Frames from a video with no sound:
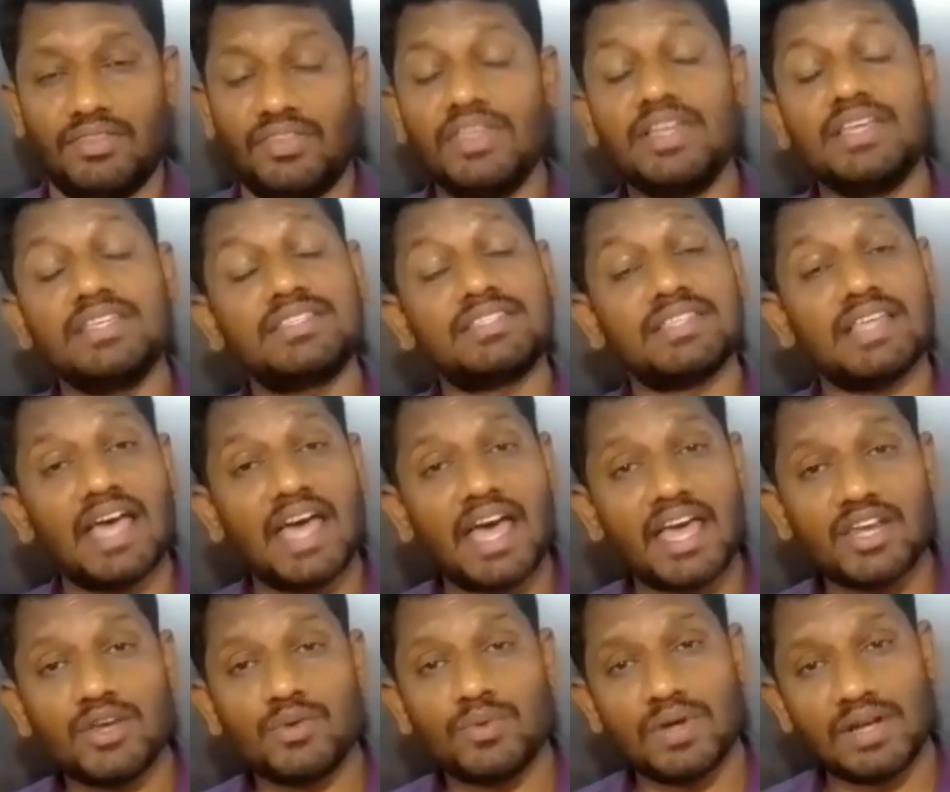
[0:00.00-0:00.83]
This
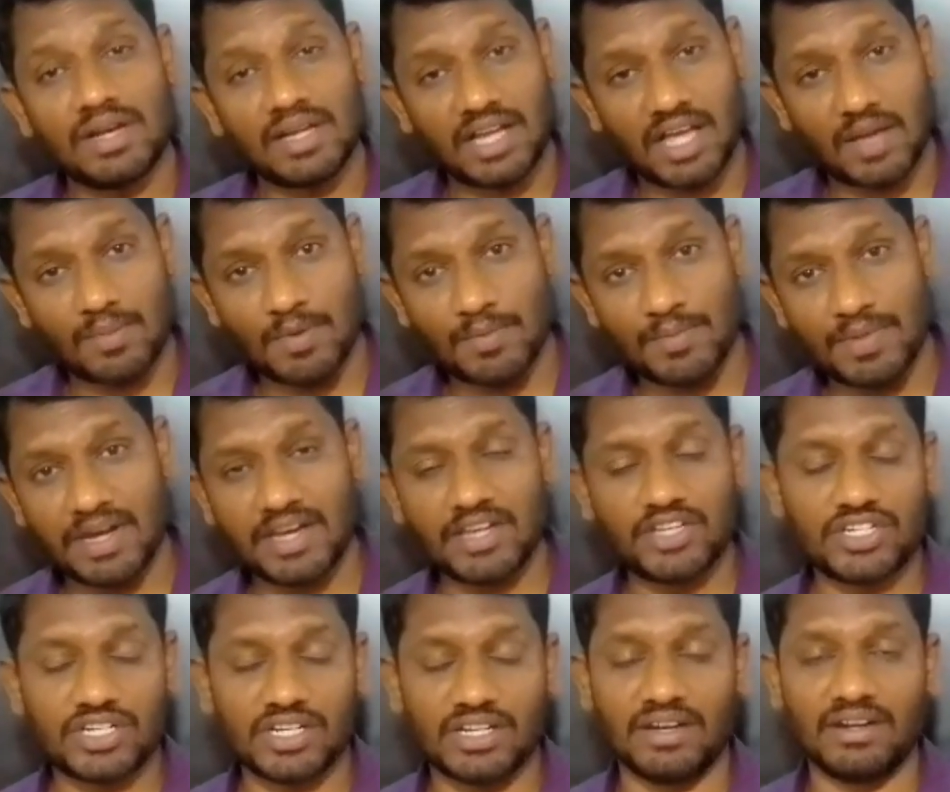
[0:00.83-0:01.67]
annual
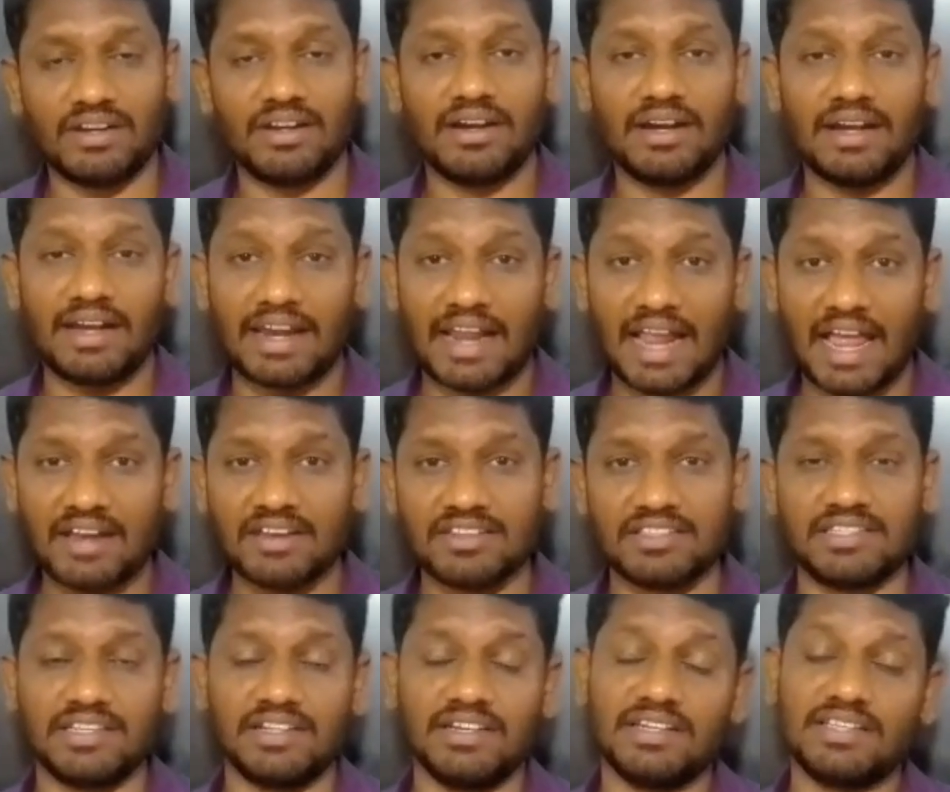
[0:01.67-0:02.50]
commemoration
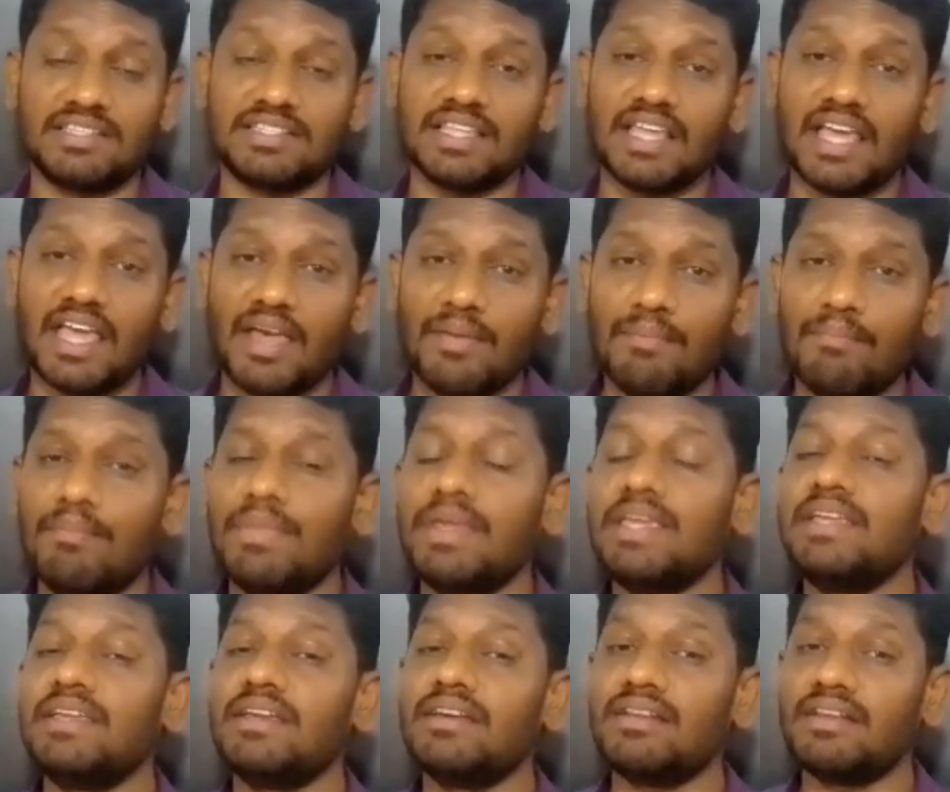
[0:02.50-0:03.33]
transcends a
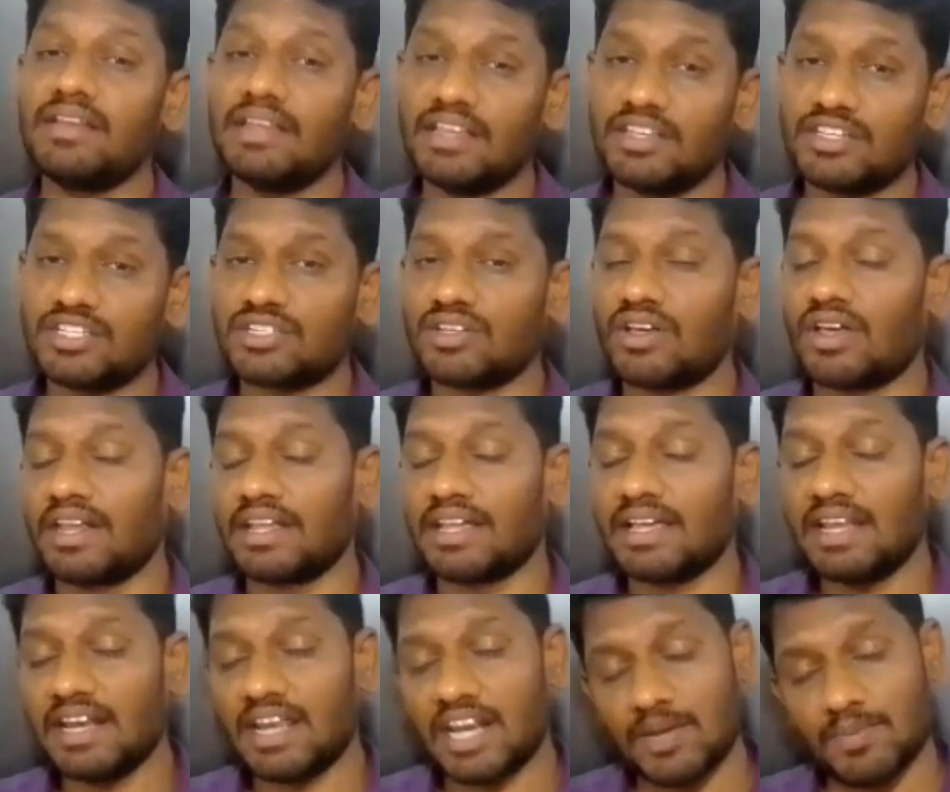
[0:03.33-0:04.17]
mere
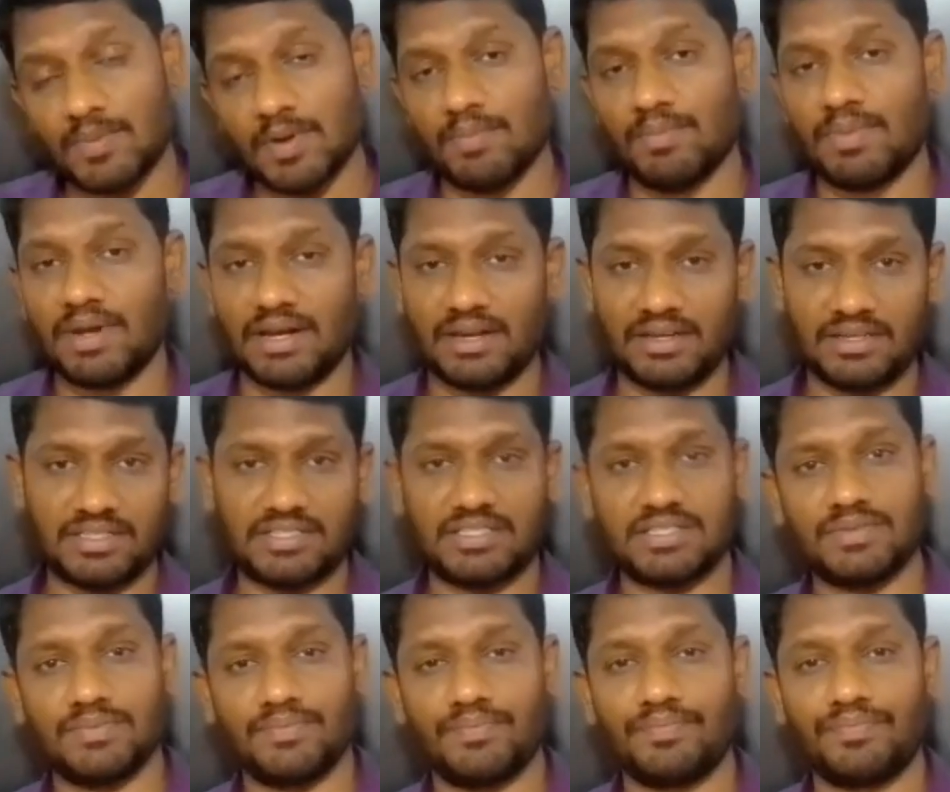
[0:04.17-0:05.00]
historical
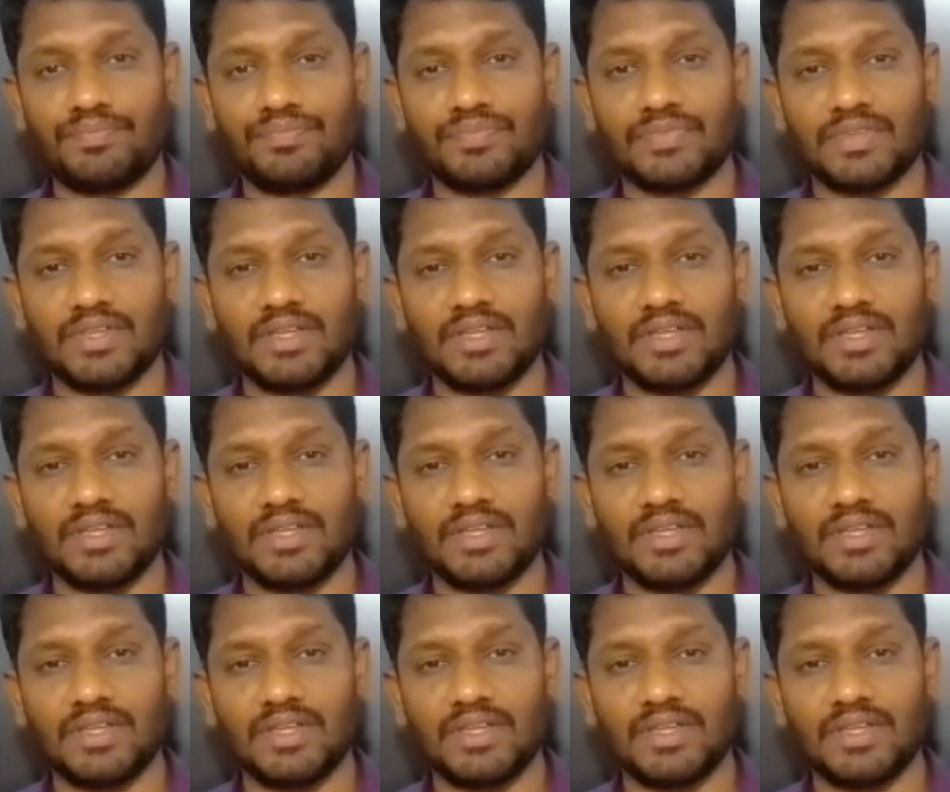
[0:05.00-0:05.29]
remembrance.